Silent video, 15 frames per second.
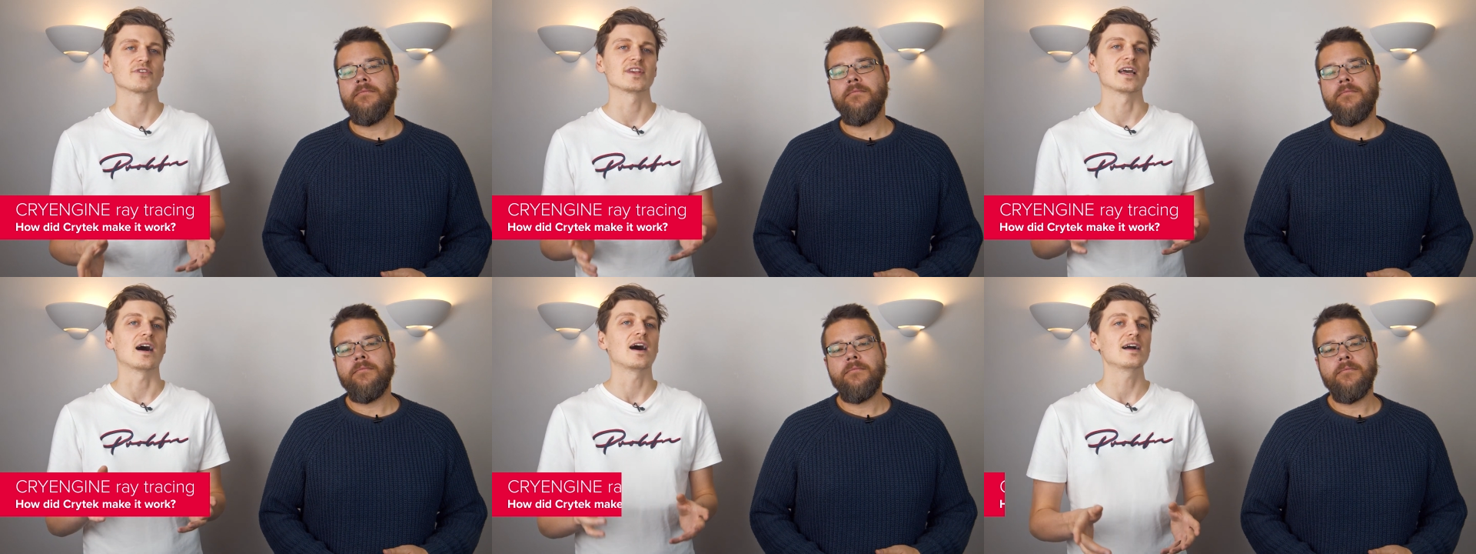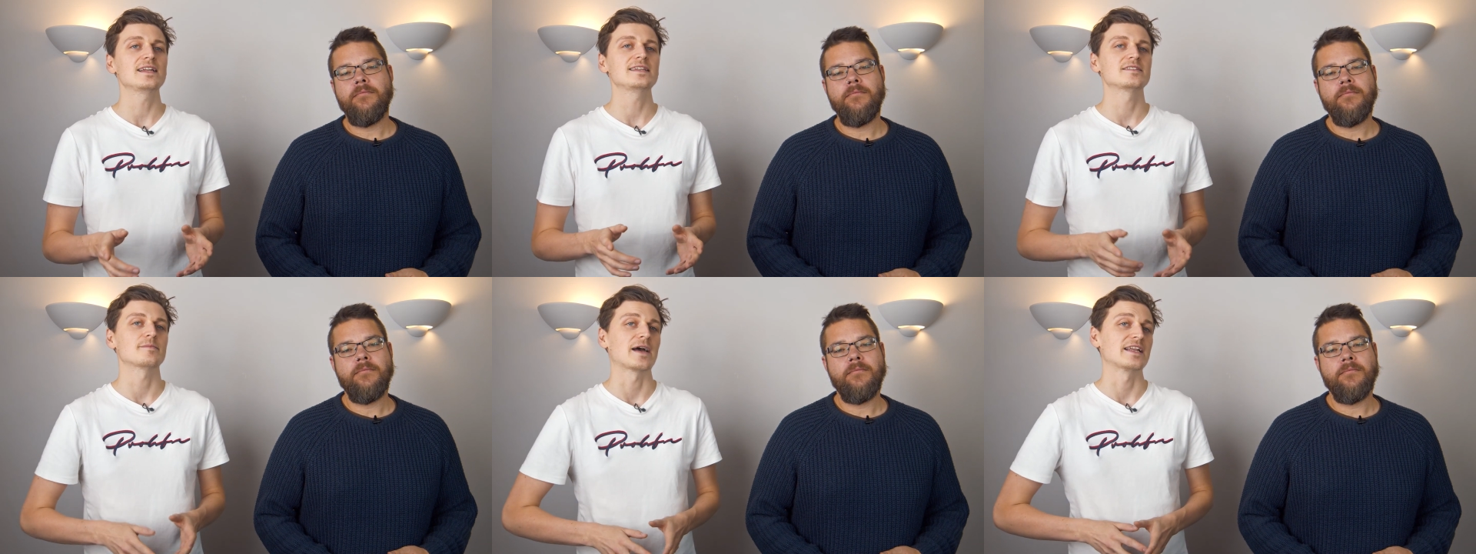Speaker 1: for the highly
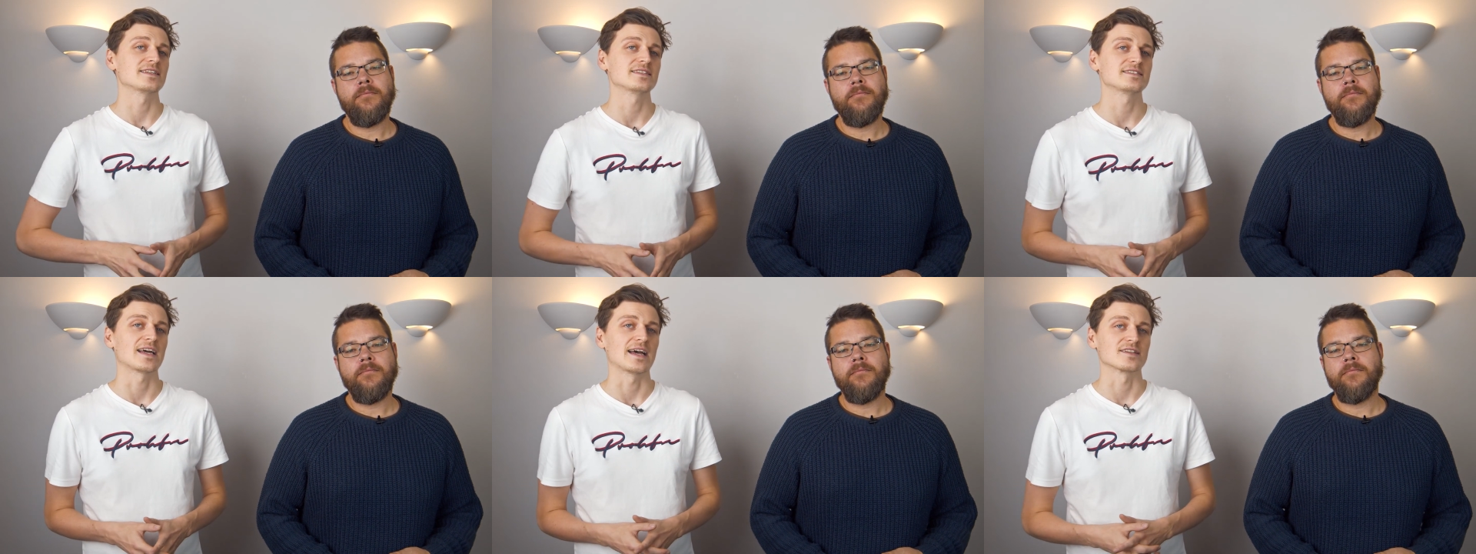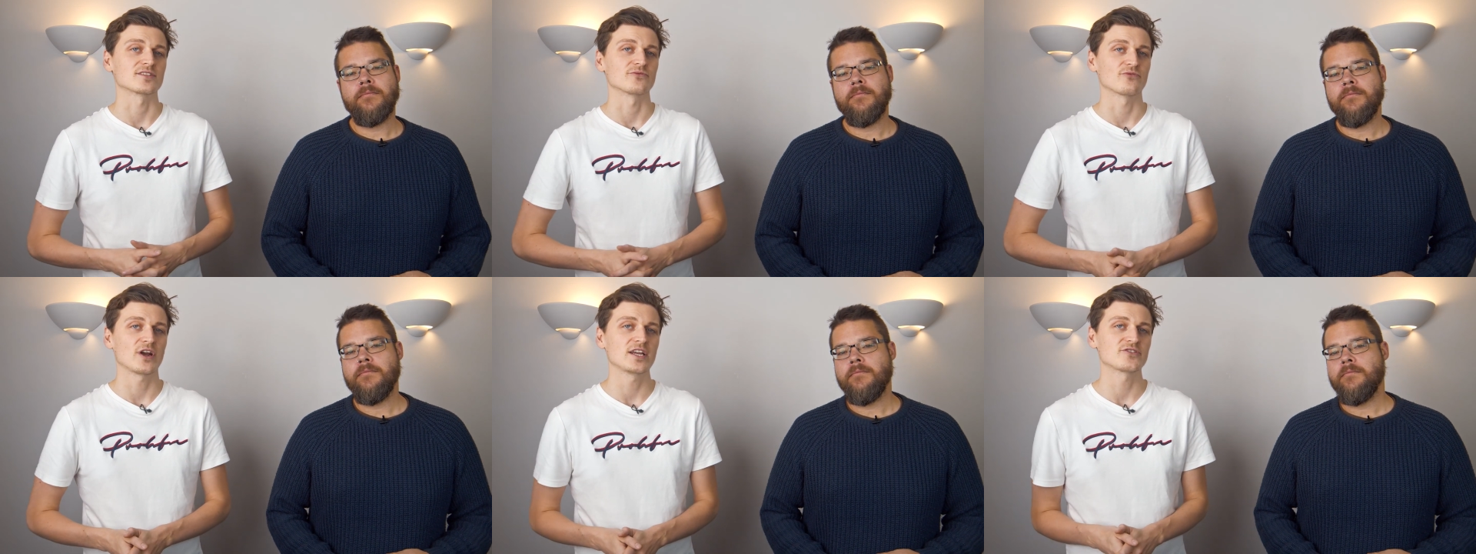demanding task
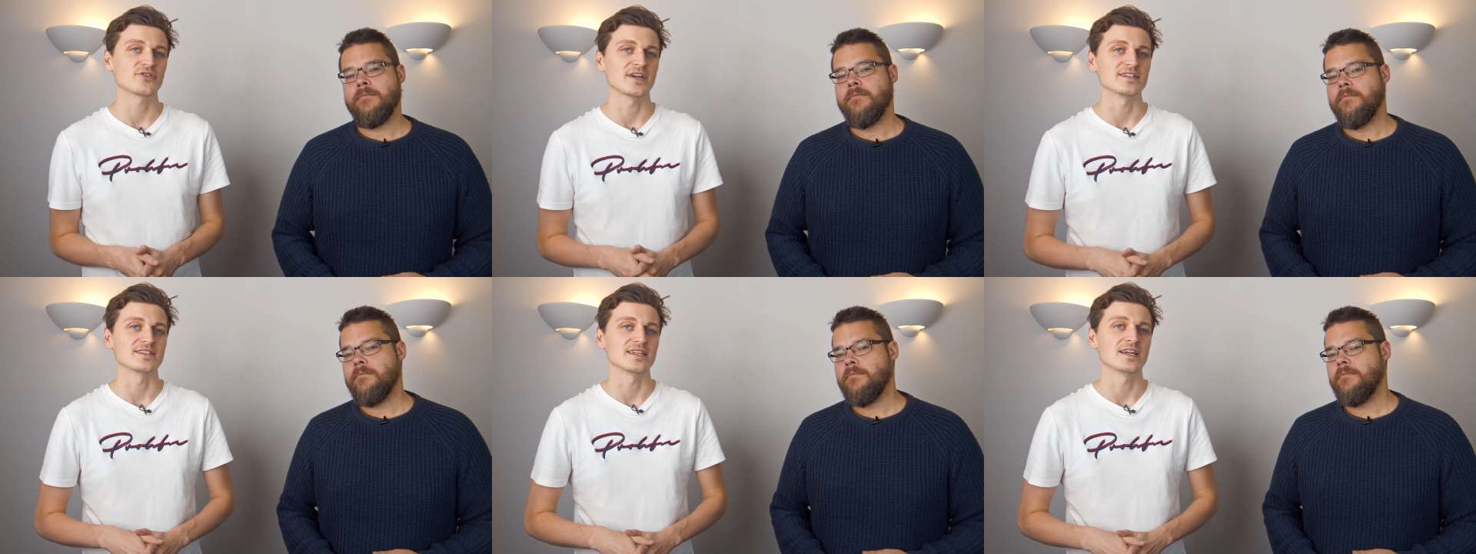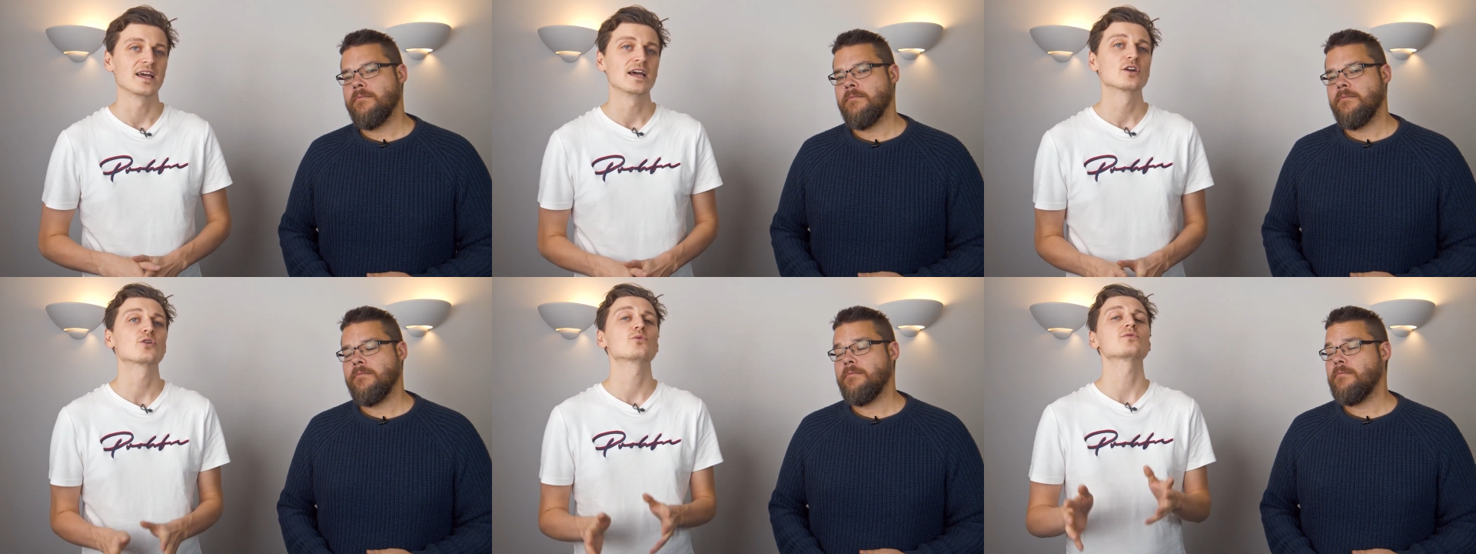of ray tracing
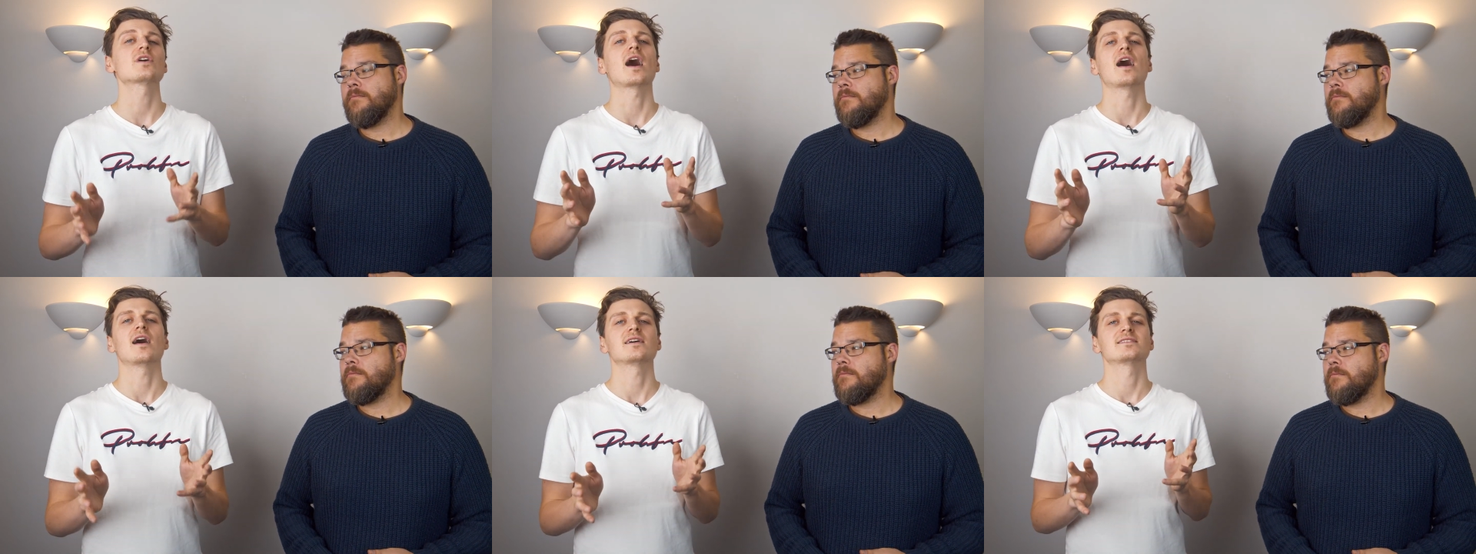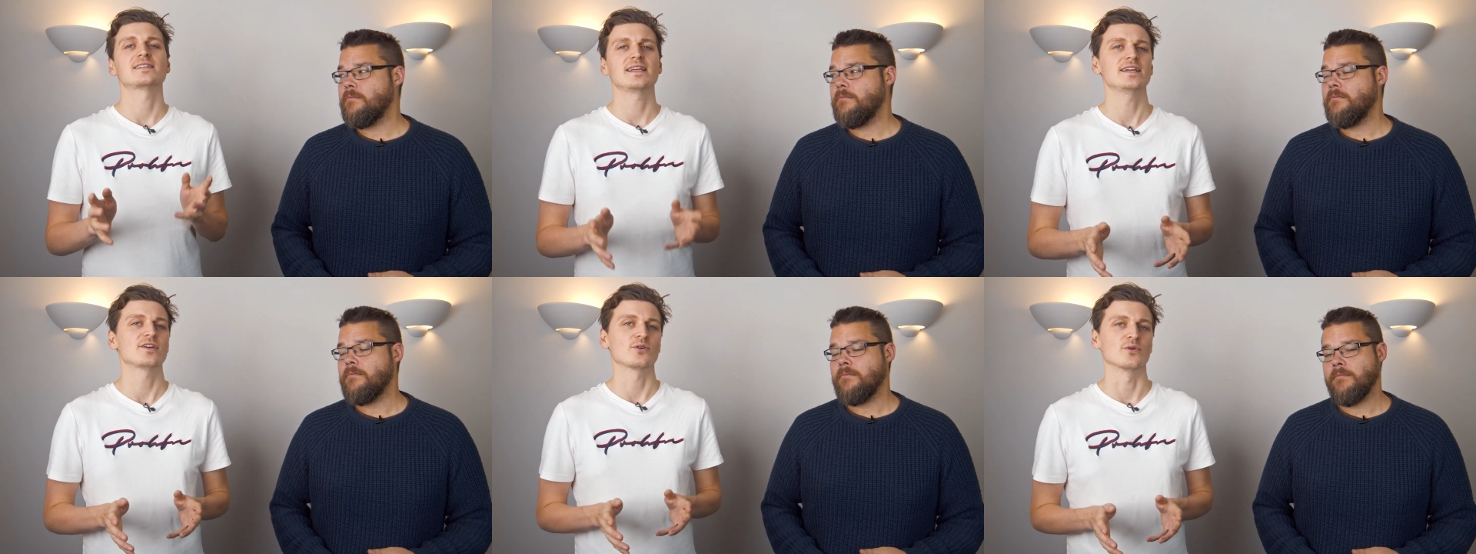called
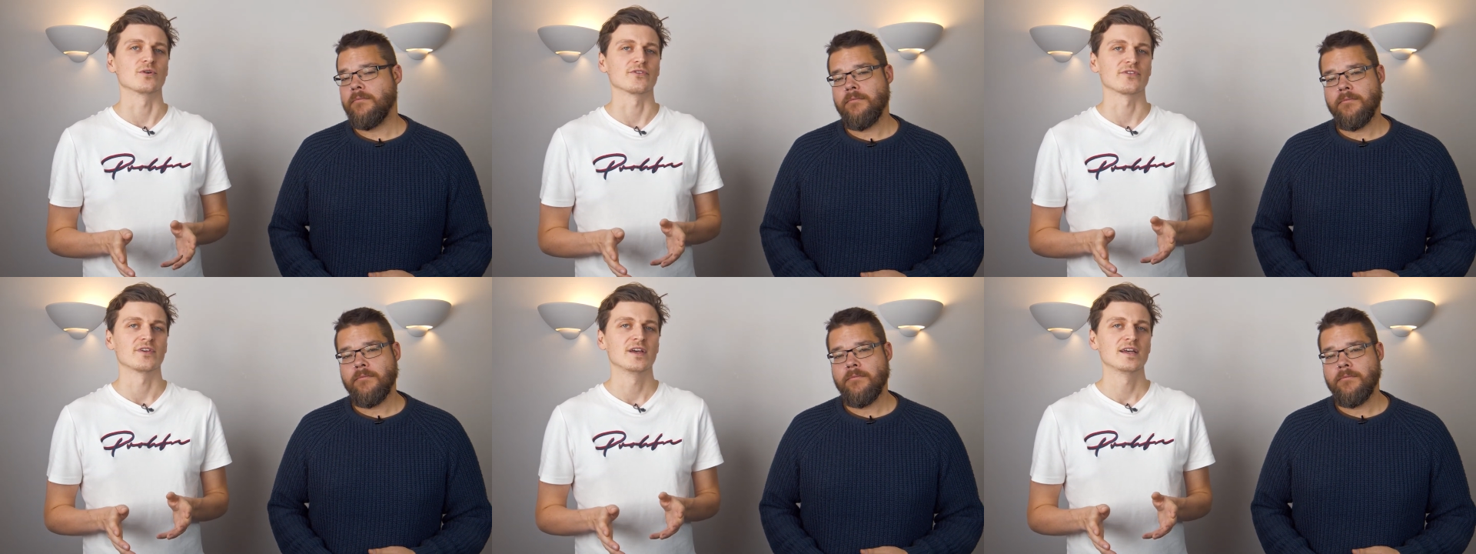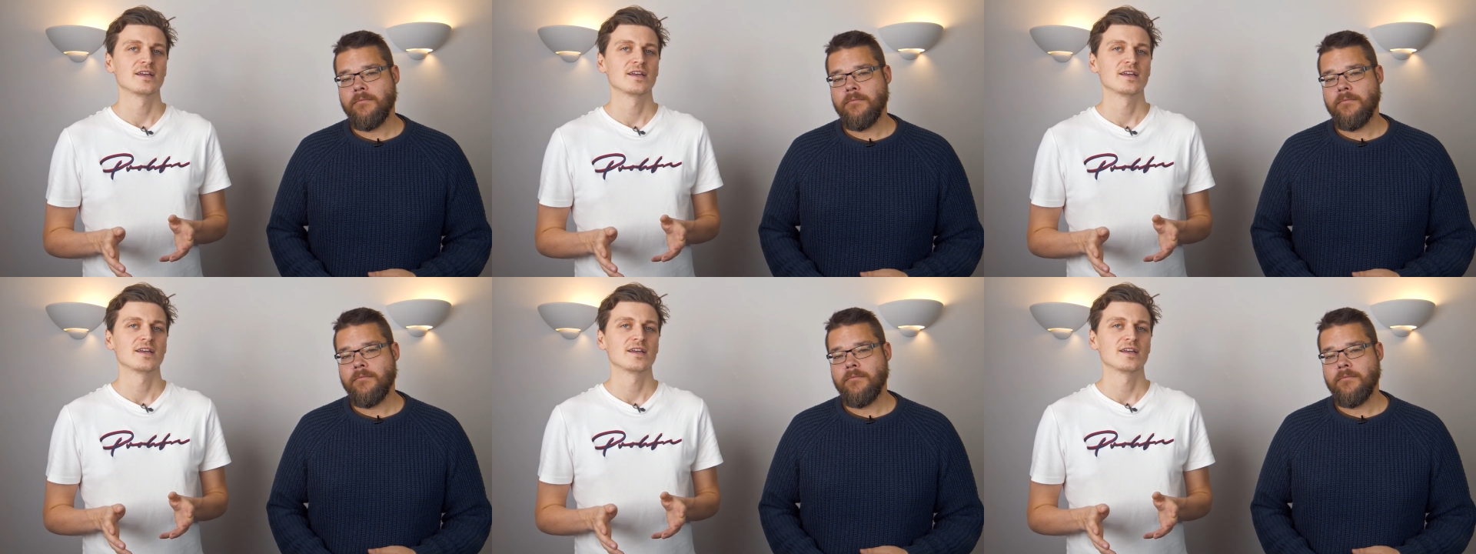RT cores.